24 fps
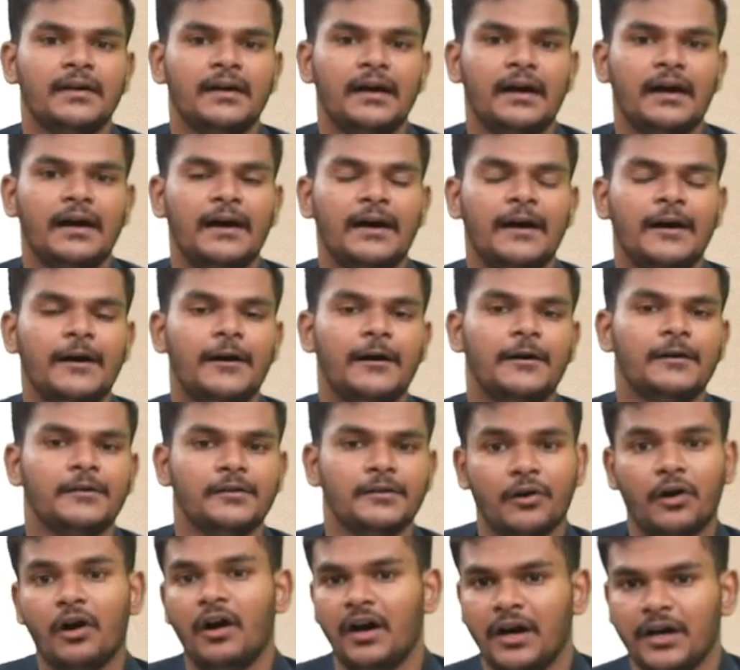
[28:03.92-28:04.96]

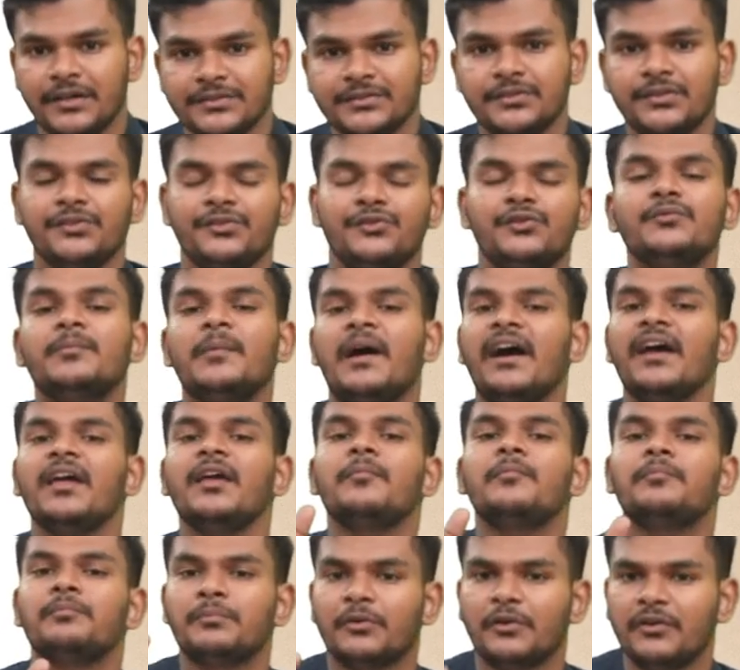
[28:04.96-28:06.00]
cost to my
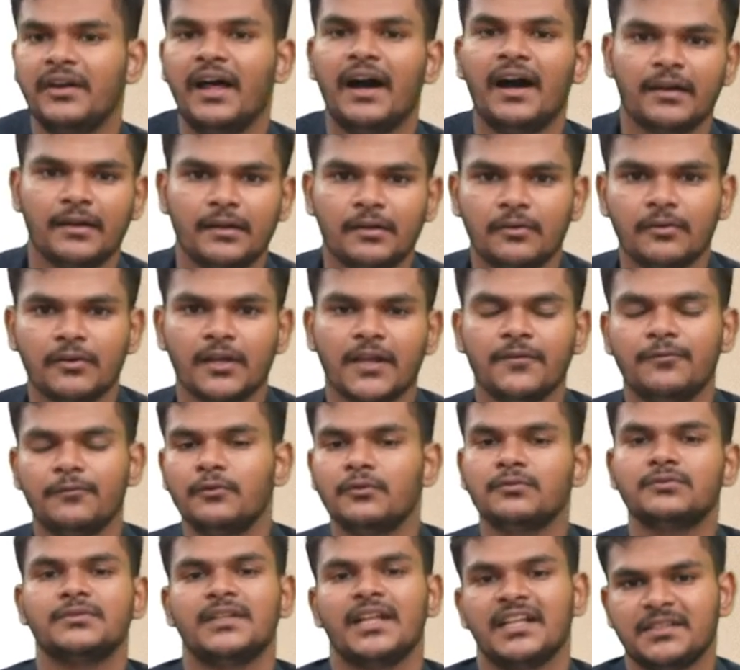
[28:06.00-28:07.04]
product. Okay,
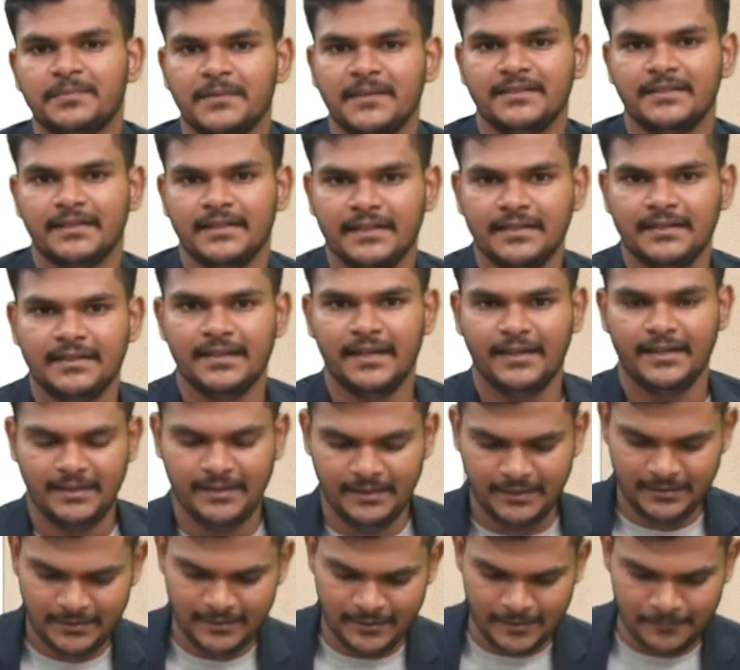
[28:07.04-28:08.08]
folks, so that's basically the
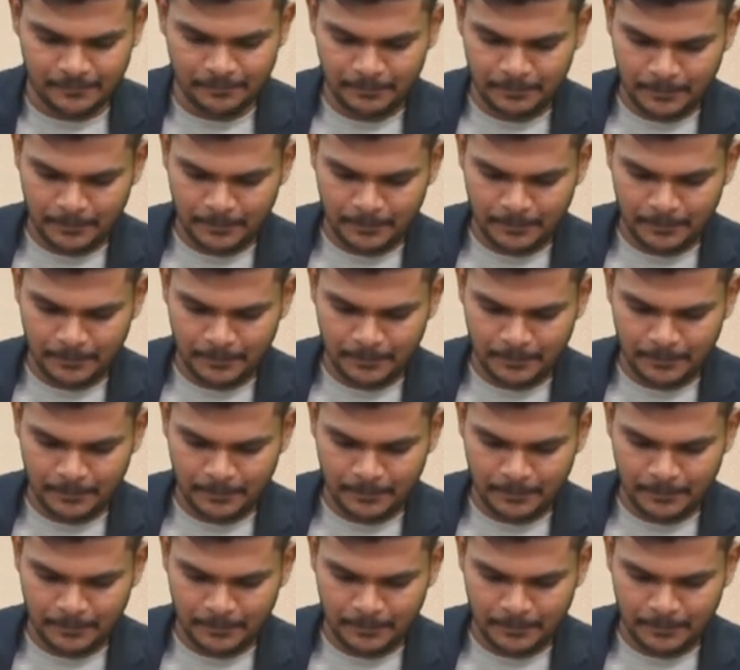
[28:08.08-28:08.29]
idea here.